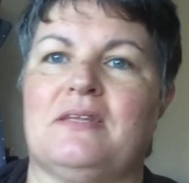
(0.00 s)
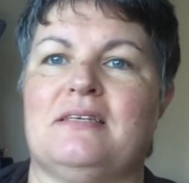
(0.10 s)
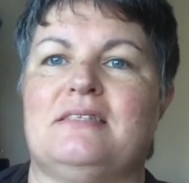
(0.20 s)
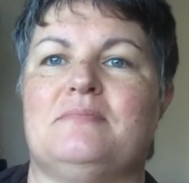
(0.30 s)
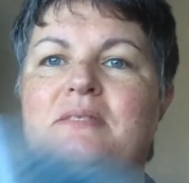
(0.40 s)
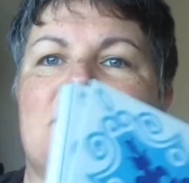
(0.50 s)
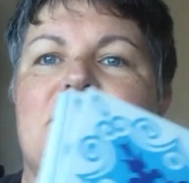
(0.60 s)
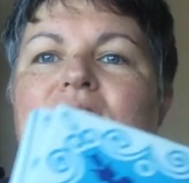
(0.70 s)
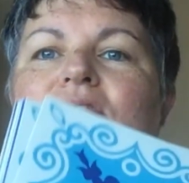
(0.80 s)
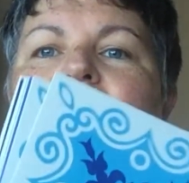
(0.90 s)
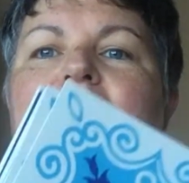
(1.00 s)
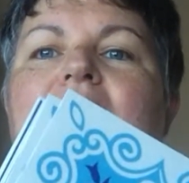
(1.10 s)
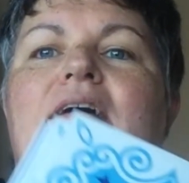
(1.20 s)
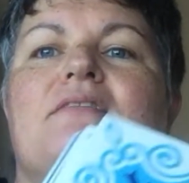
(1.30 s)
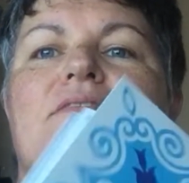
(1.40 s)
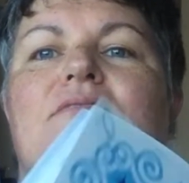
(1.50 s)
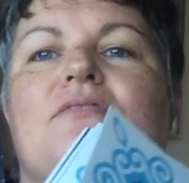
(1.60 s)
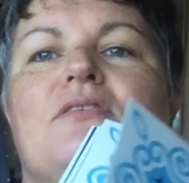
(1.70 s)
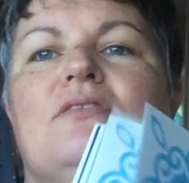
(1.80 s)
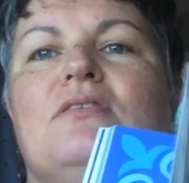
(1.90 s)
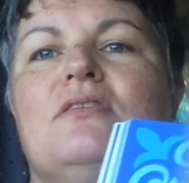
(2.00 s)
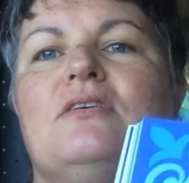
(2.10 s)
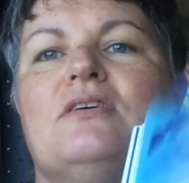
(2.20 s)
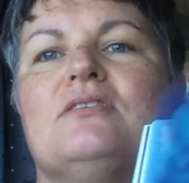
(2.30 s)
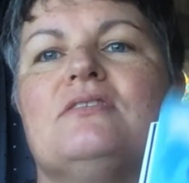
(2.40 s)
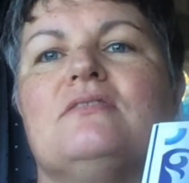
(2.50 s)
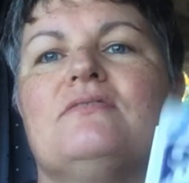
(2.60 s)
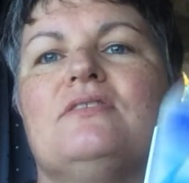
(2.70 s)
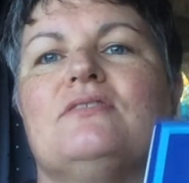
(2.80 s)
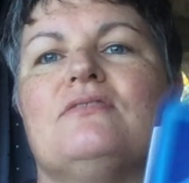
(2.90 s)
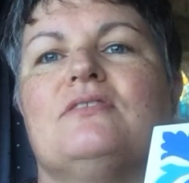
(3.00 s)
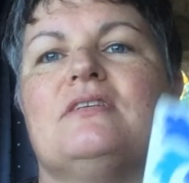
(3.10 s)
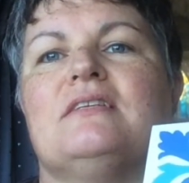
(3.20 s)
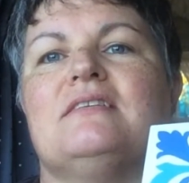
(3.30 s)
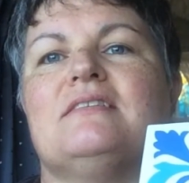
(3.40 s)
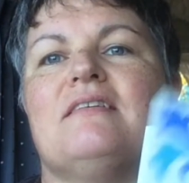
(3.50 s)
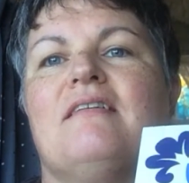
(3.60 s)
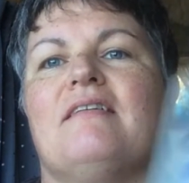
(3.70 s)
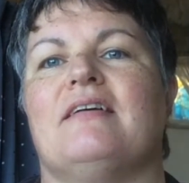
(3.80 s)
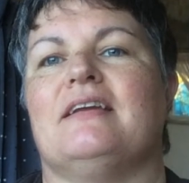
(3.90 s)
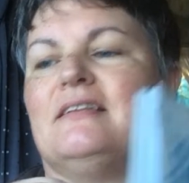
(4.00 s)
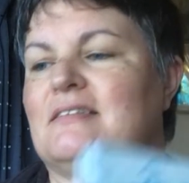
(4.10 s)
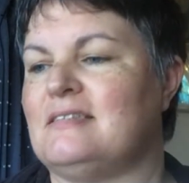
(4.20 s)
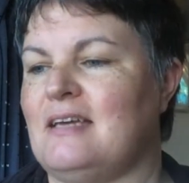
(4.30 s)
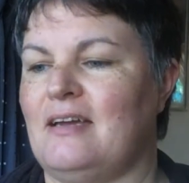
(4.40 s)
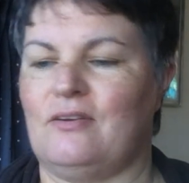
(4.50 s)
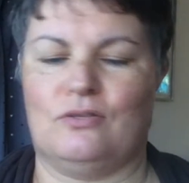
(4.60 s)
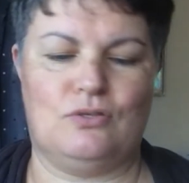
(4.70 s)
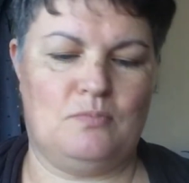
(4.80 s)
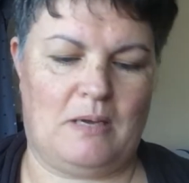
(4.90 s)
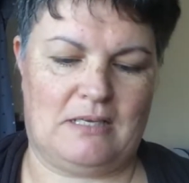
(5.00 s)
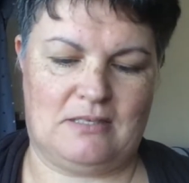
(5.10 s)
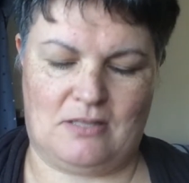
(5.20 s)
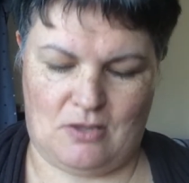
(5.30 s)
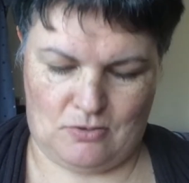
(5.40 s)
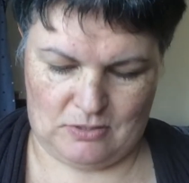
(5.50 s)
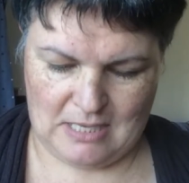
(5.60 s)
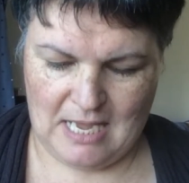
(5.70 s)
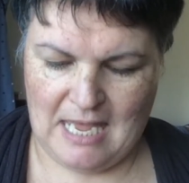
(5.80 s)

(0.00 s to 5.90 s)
some stick-on tiles of lots of different designs I got two packs of those